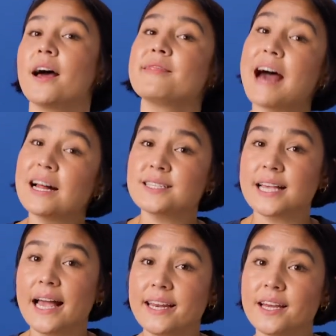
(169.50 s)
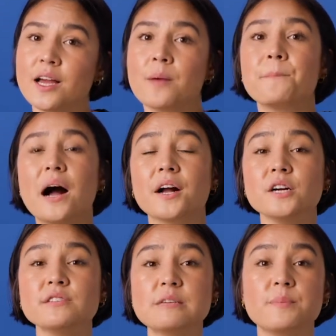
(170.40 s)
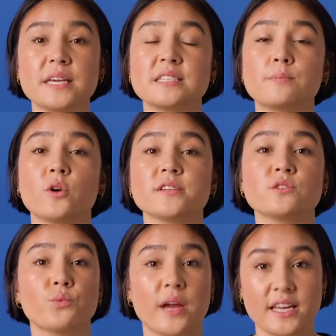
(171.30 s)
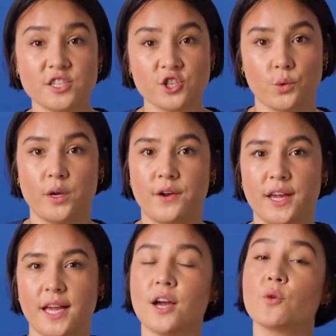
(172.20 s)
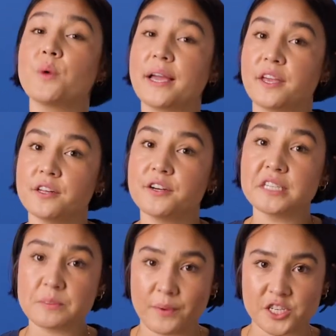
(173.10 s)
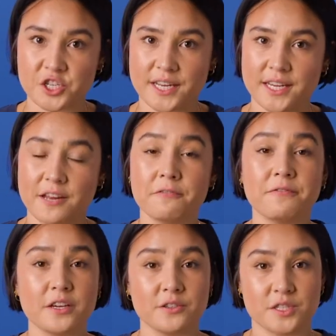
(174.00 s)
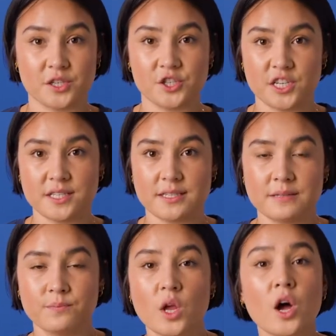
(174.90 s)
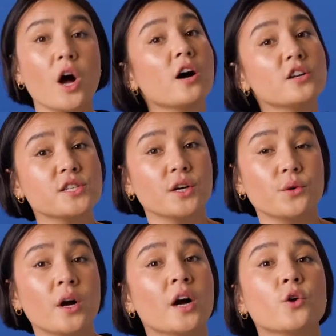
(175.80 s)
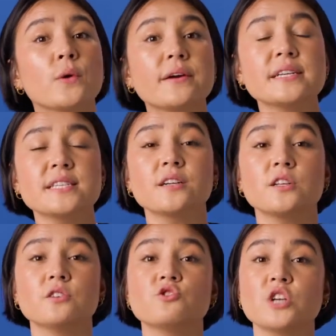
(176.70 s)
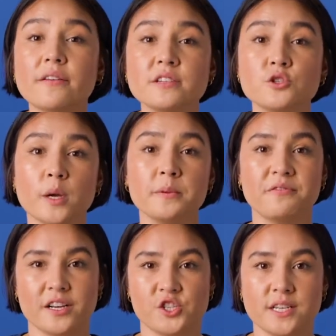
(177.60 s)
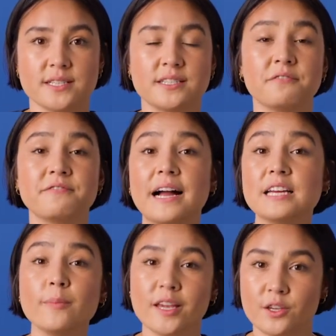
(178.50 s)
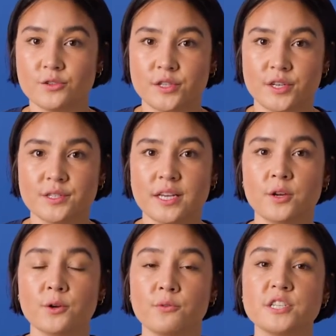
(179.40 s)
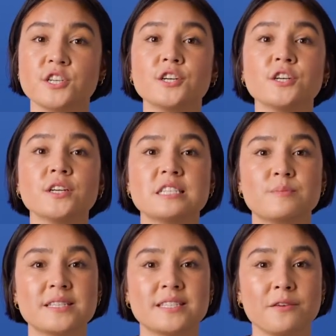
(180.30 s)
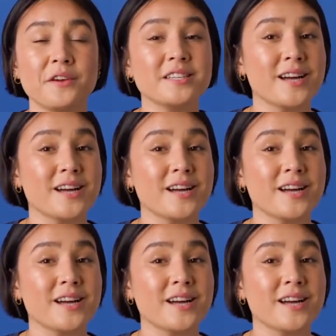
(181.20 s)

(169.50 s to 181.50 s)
That said, MongoDB supports range query, regular expression, and field searches. Also, queries include JavaScript functions defined by users and can return specific